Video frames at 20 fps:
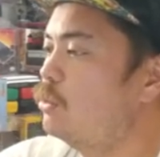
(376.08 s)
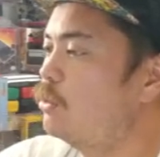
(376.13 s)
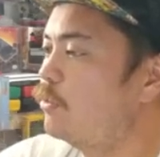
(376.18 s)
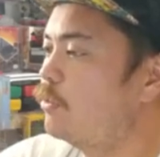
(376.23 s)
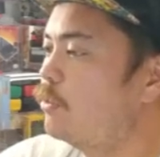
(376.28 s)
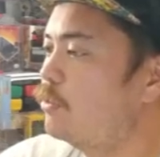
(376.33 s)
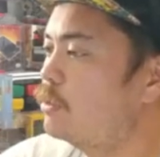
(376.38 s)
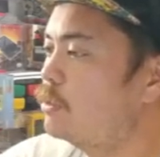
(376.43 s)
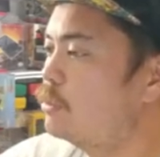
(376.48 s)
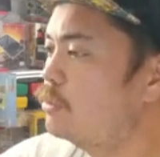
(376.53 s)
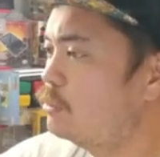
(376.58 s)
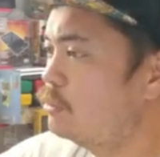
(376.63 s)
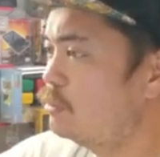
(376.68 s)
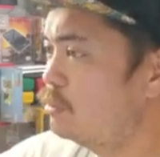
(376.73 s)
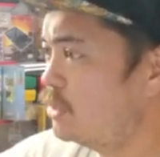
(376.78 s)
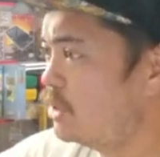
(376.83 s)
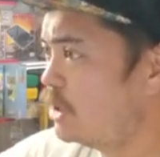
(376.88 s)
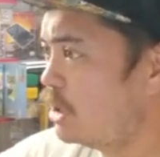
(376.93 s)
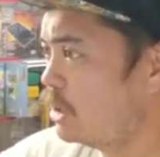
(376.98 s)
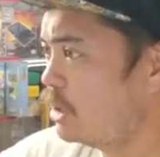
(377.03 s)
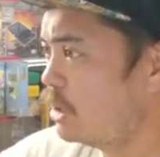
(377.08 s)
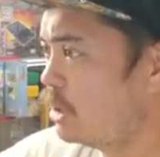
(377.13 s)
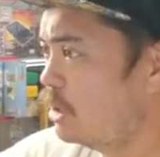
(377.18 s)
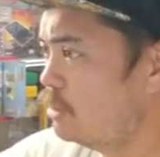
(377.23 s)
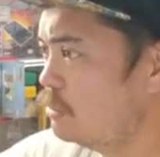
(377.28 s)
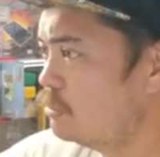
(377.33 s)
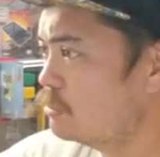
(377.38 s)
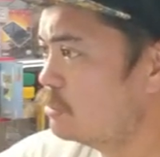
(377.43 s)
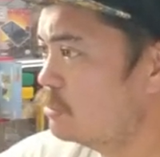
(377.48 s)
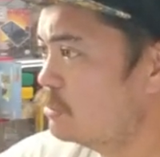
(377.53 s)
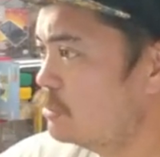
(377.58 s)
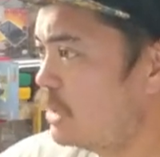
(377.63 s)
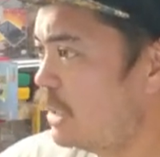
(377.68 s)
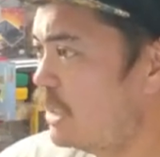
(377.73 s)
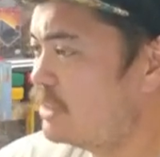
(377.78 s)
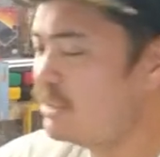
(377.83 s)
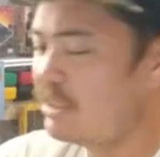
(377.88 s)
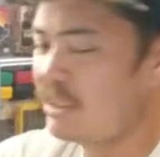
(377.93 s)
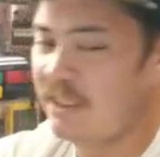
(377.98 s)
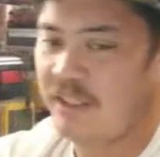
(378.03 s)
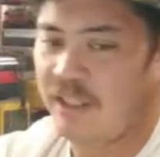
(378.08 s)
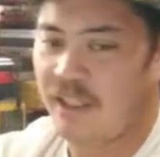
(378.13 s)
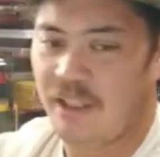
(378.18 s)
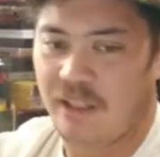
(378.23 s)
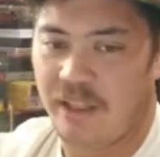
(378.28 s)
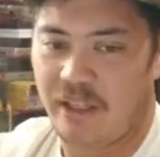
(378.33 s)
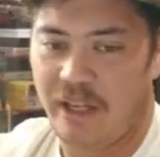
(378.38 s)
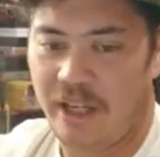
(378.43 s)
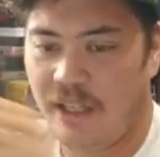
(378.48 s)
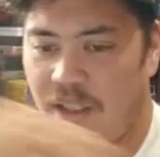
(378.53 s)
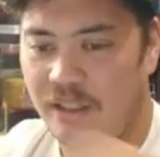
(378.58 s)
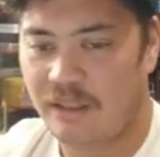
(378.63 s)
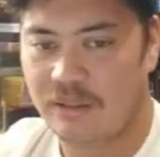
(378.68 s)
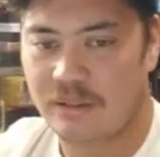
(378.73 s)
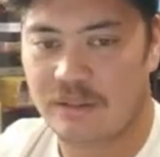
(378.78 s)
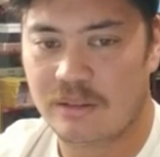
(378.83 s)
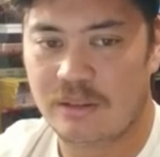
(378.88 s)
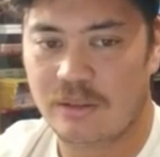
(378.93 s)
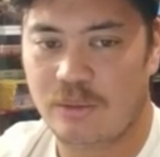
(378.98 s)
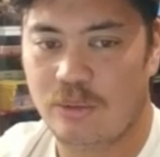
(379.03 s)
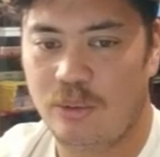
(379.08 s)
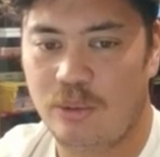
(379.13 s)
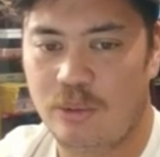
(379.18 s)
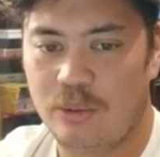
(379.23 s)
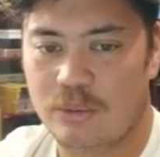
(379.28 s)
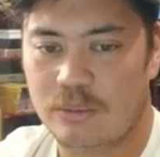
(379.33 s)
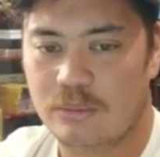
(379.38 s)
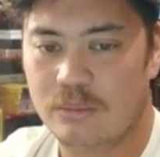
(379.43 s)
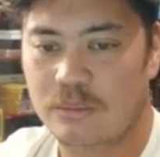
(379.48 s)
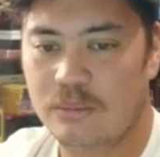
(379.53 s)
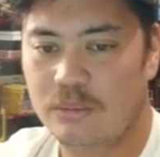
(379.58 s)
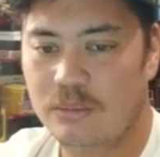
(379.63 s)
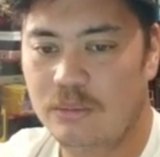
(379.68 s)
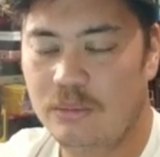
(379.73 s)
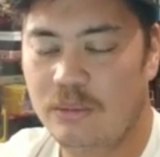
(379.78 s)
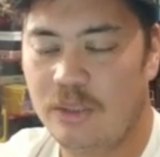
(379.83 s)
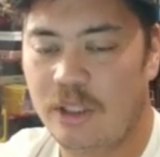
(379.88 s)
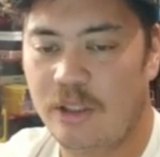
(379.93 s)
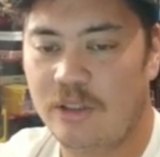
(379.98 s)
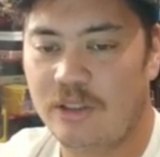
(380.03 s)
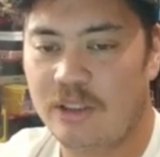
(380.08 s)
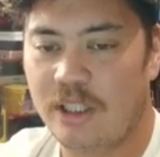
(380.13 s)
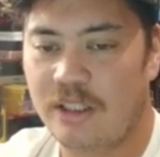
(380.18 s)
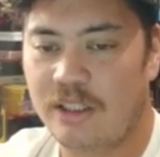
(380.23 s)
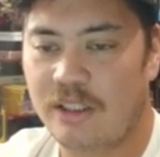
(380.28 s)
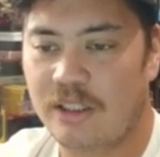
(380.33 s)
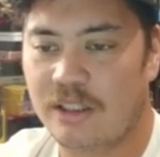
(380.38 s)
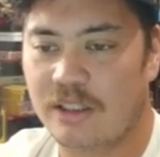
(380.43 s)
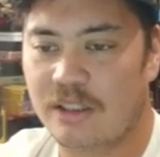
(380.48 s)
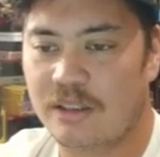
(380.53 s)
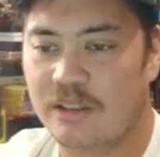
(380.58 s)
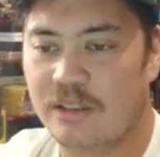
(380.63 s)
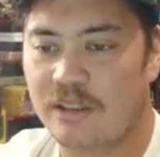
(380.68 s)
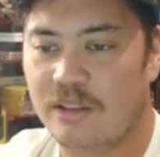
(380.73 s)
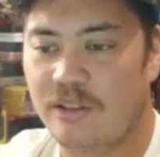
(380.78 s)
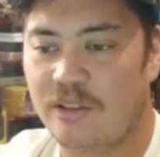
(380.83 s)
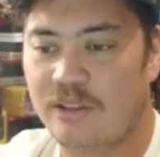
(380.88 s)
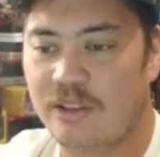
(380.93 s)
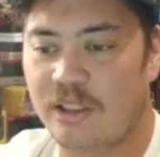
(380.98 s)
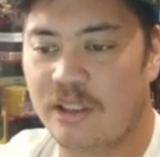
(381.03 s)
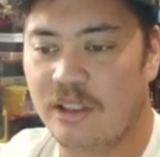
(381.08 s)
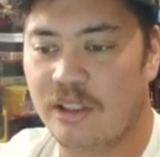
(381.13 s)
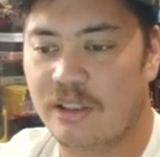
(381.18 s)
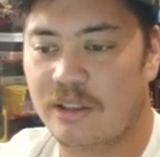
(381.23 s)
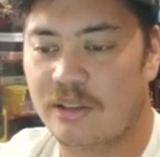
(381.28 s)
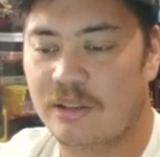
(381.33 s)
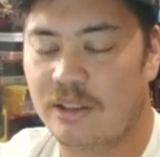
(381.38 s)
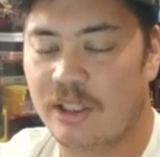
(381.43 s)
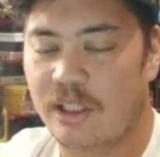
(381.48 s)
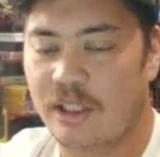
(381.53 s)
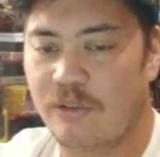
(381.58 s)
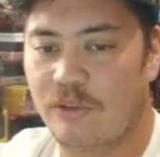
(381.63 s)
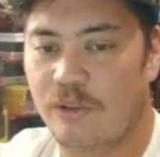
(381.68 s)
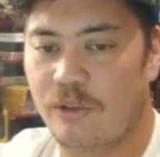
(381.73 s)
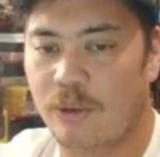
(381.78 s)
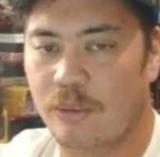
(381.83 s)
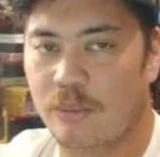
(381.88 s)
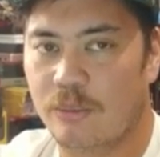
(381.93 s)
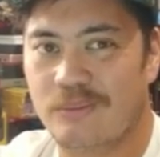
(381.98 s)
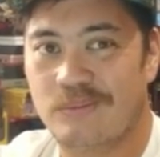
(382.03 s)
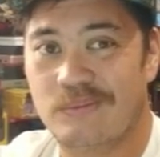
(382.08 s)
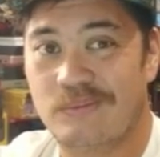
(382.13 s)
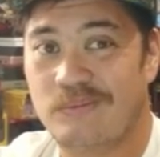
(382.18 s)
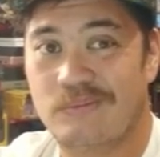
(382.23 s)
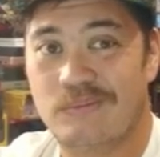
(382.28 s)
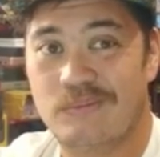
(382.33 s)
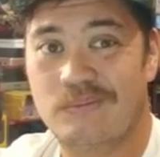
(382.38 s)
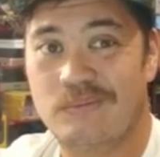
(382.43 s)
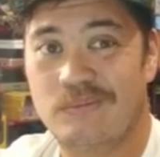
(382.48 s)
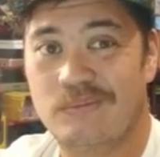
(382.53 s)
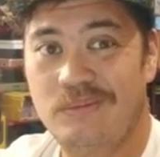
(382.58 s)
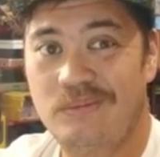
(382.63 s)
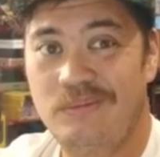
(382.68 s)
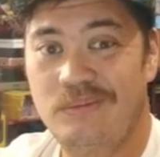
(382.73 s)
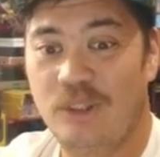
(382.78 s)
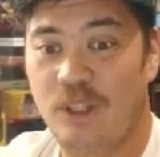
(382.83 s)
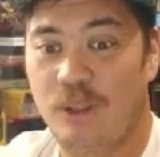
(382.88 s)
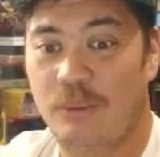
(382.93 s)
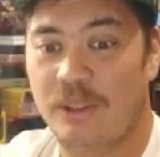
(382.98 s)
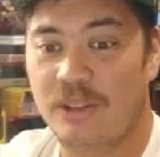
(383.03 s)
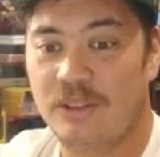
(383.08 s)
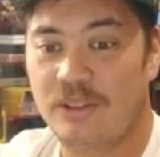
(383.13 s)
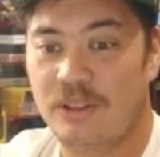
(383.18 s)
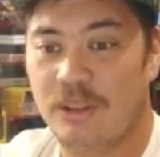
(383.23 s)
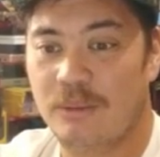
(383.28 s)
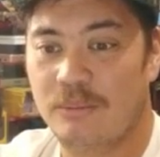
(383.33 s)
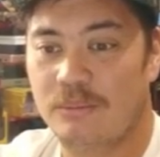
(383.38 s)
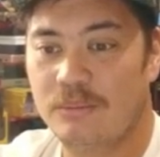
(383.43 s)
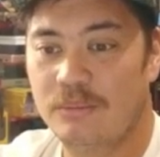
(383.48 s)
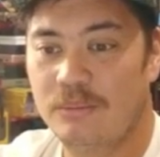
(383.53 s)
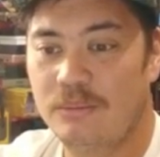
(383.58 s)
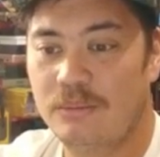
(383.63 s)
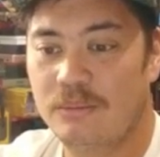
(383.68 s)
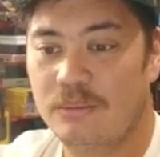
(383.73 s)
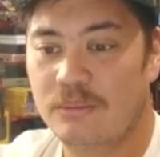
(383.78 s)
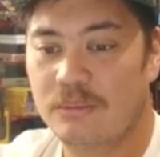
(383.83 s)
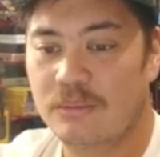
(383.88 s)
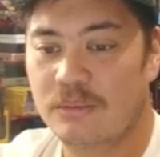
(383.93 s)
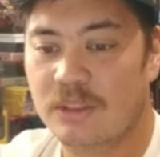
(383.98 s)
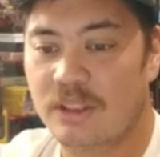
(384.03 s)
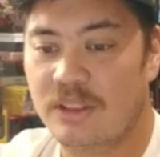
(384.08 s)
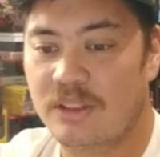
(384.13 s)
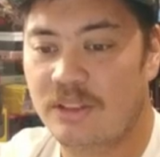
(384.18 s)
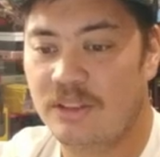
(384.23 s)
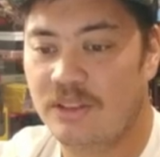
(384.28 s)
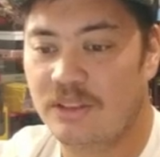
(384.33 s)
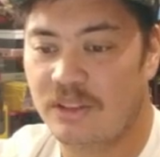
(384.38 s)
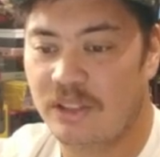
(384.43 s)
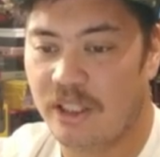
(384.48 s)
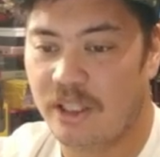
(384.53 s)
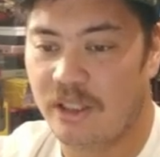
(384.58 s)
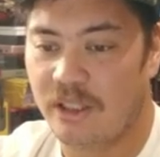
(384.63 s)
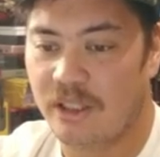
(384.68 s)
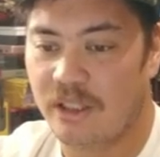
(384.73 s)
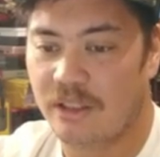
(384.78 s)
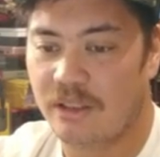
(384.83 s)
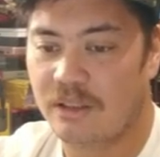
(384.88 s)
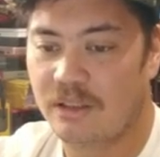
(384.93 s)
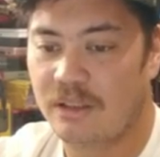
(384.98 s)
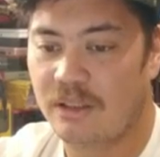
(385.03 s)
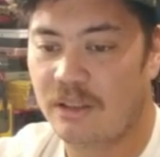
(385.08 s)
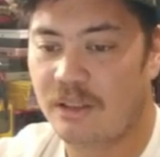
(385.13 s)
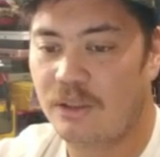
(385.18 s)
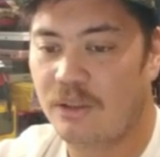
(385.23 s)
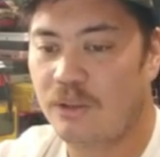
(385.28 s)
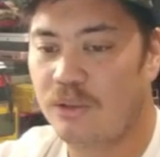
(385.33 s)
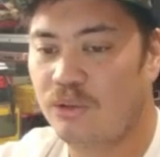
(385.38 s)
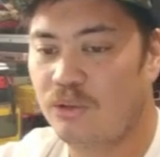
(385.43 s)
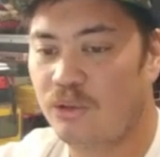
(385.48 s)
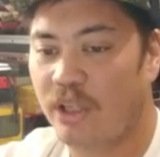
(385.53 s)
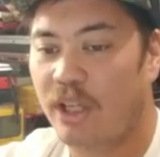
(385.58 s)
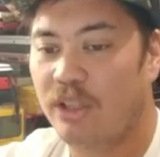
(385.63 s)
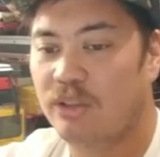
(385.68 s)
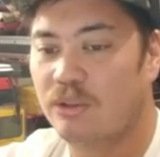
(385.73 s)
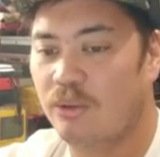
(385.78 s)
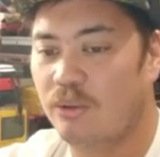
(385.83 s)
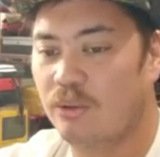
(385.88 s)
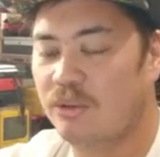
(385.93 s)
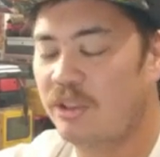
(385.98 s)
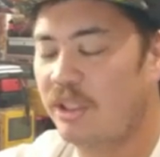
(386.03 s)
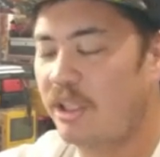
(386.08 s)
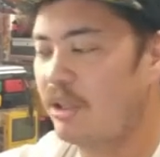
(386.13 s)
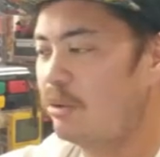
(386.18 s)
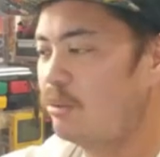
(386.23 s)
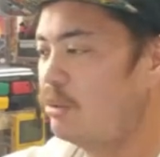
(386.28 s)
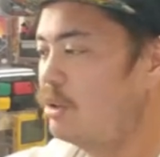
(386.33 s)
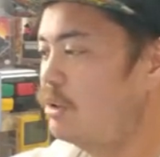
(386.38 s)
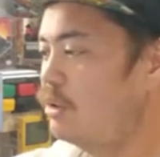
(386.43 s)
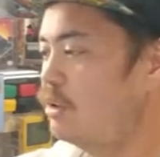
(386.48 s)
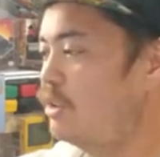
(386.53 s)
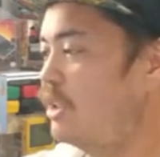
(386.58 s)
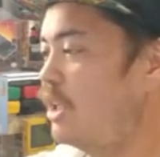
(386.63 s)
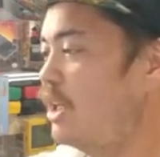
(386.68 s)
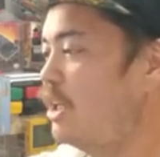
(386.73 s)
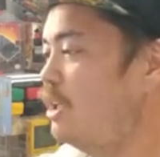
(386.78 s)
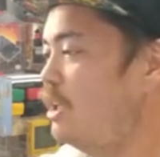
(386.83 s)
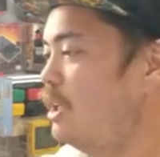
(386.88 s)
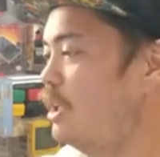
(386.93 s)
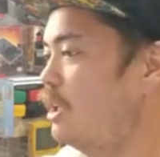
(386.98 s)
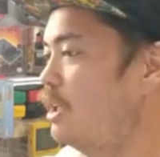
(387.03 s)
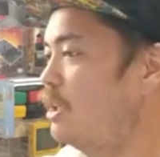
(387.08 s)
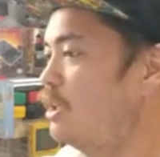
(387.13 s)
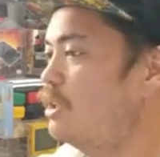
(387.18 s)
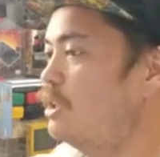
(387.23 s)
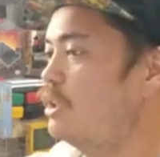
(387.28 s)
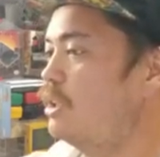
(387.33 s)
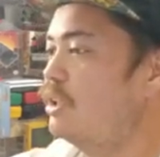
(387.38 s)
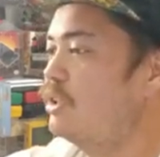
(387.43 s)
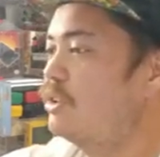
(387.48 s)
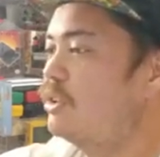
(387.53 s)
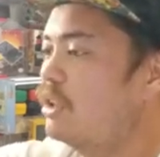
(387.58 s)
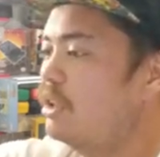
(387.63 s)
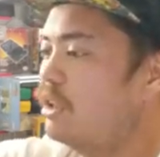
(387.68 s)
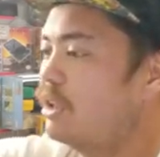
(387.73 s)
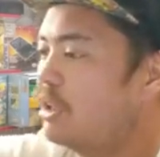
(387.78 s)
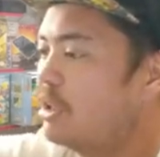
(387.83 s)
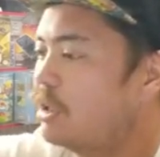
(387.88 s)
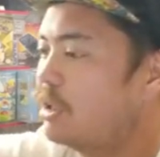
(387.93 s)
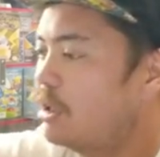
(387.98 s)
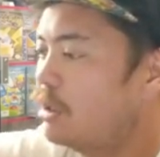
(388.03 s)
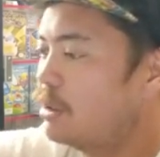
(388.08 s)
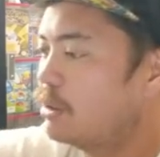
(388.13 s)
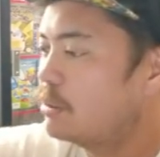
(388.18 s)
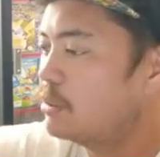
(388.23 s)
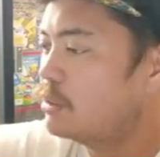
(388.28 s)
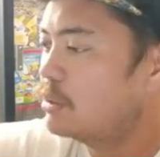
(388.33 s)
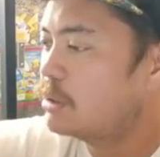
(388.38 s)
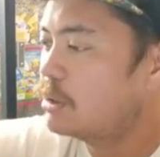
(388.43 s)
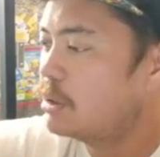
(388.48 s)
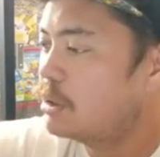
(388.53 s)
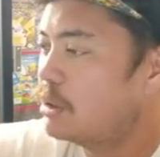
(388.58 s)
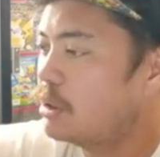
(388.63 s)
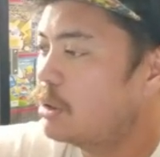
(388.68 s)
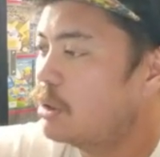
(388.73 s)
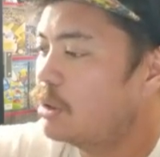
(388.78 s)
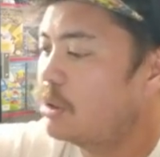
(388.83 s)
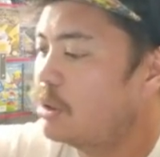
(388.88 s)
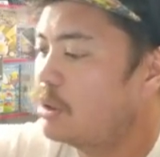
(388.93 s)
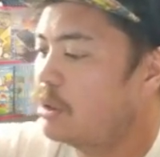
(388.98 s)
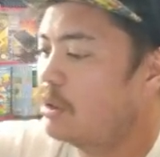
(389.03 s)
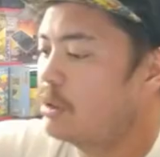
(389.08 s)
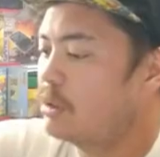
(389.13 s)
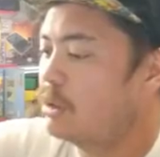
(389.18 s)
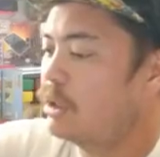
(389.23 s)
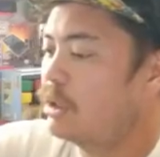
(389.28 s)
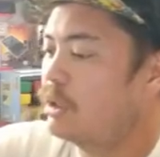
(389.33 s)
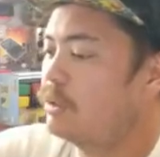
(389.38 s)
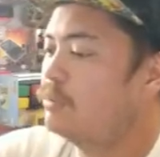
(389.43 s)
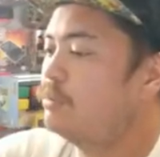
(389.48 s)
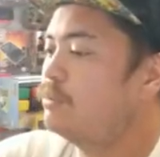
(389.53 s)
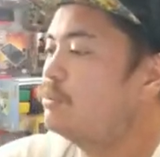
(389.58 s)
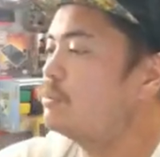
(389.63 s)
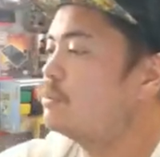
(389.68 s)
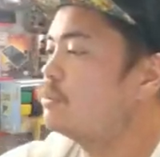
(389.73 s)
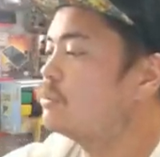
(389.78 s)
Ooh, Teleon. That's a Teleon, ain't it? Ooh. Always got the second form all messed up. This is a Teleon. Drowsel is that the one? Teleon. Teleon Hollow. All right.